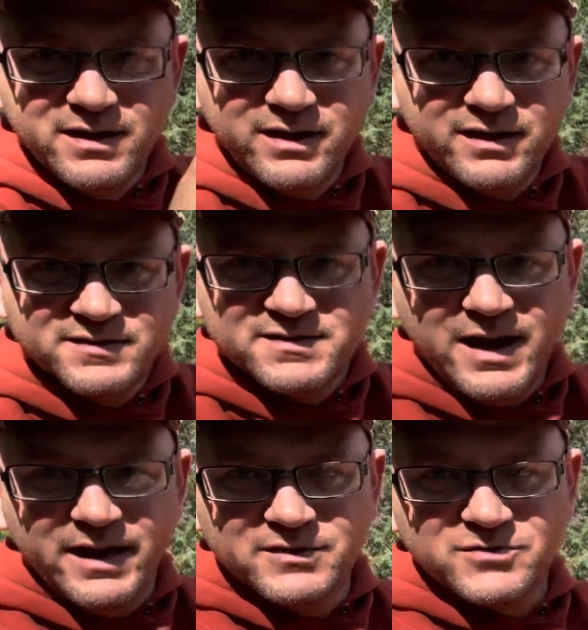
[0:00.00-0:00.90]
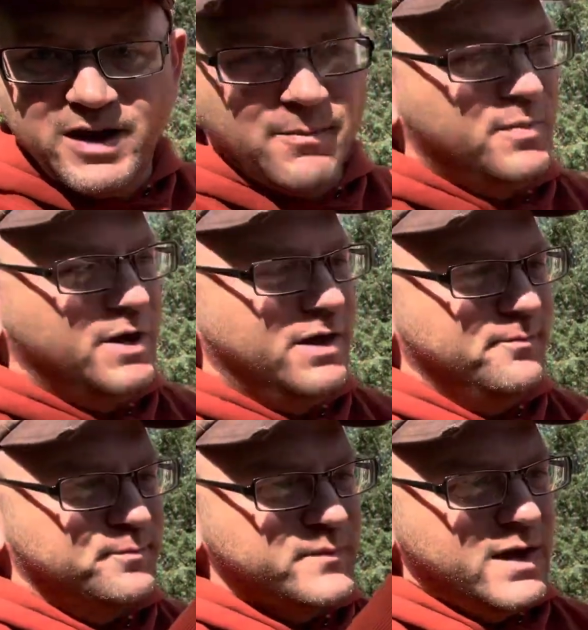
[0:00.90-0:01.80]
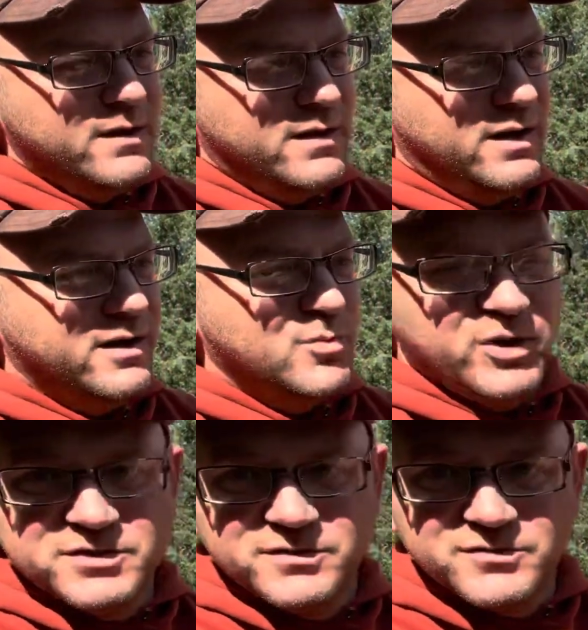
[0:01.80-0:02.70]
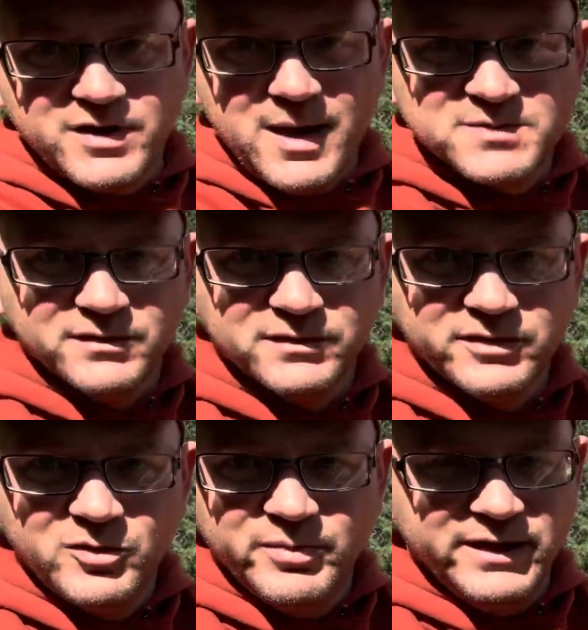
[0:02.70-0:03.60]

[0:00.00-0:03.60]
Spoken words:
kind of side strap compression straps a little bit